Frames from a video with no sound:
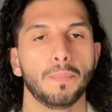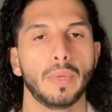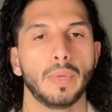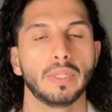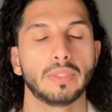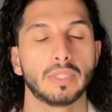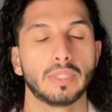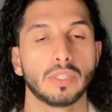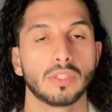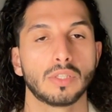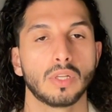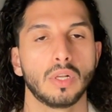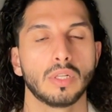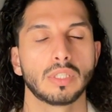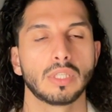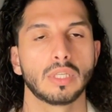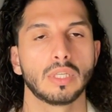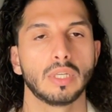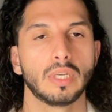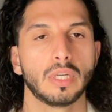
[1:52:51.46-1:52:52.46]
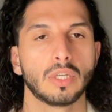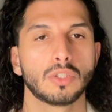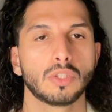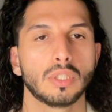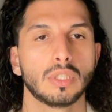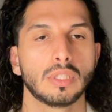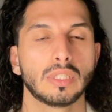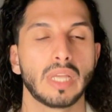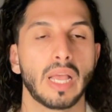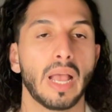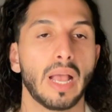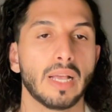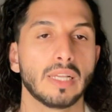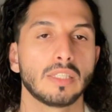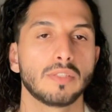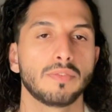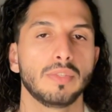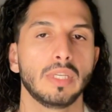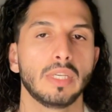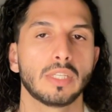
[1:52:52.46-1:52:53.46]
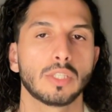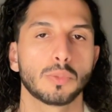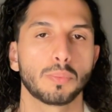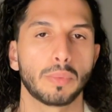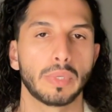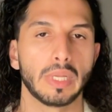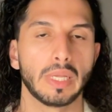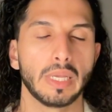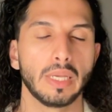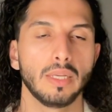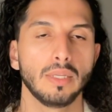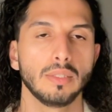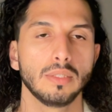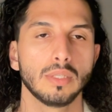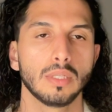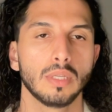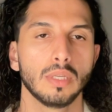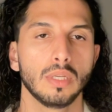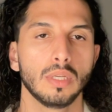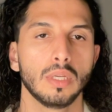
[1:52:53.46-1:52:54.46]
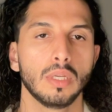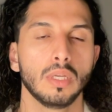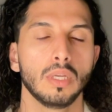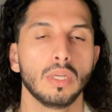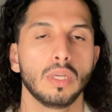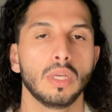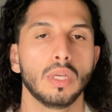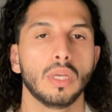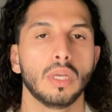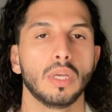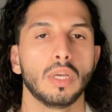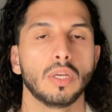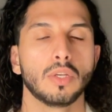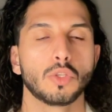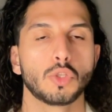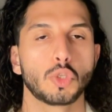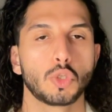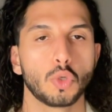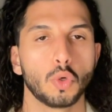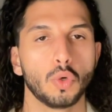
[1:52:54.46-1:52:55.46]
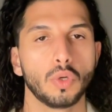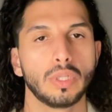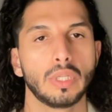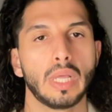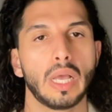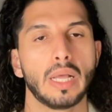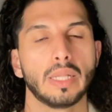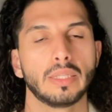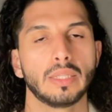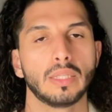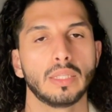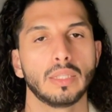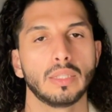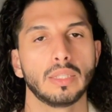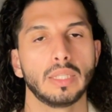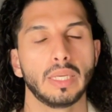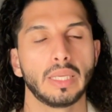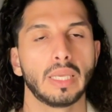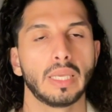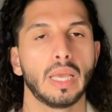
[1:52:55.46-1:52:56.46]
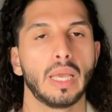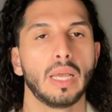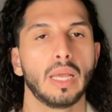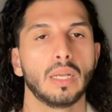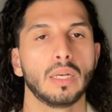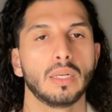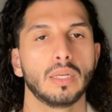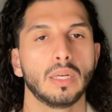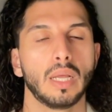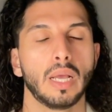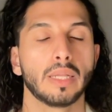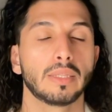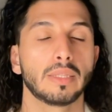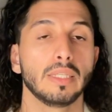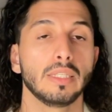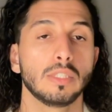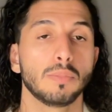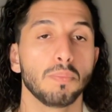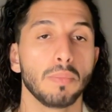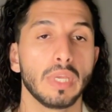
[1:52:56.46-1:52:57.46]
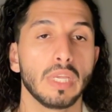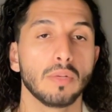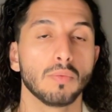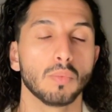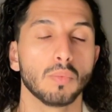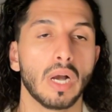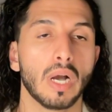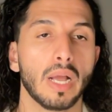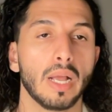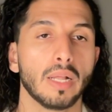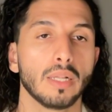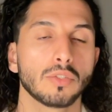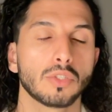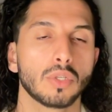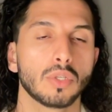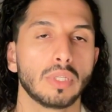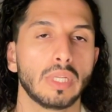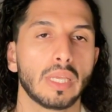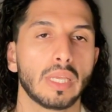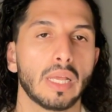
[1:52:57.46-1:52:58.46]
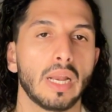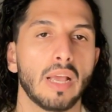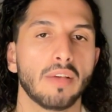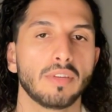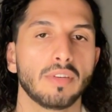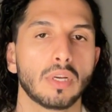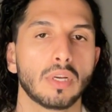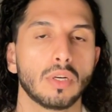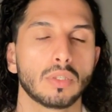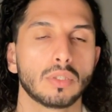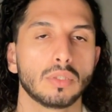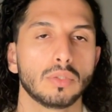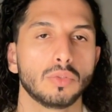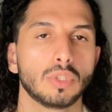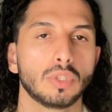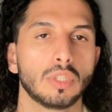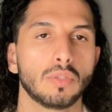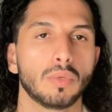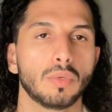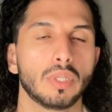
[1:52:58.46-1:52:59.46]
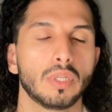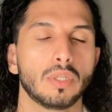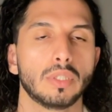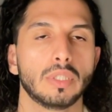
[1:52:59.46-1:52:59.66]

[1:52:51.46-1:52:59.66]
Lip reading: etisals and connections as we explained, so that they can, at least meanwhile, so they can have a conclusion whether